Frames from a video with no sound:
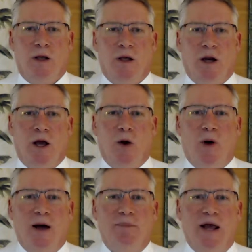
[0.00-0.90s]
Hello,
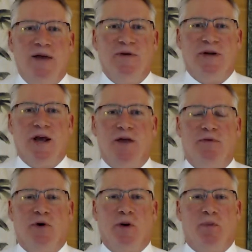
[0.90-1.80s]
I'm David
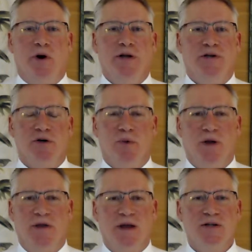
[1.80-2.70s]
Guthrie, a preacher
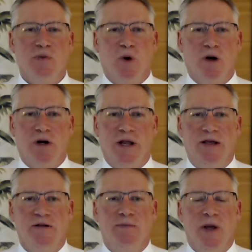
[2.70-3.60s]
with His Word
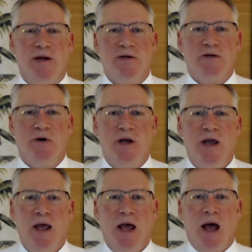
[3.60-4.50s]
Lives Ministry.
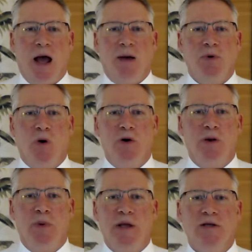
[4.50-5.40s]
I'm going
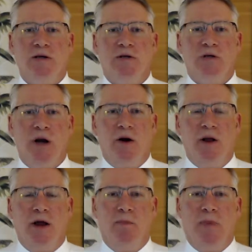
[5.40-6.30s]
to be
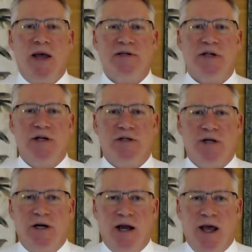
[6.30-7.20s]
sharing a message
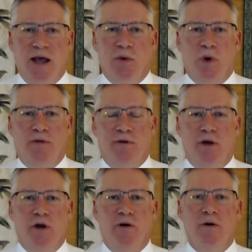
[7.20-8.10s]
today with
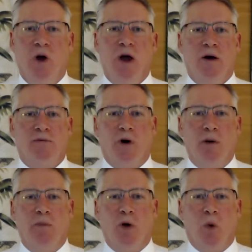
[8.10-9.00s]
you
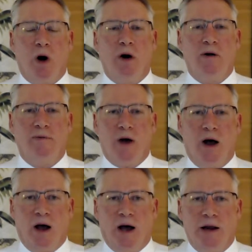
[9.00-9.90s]
from the Word of
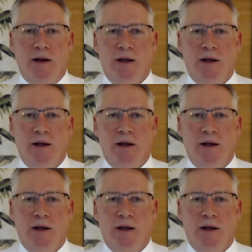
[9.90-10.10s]
God.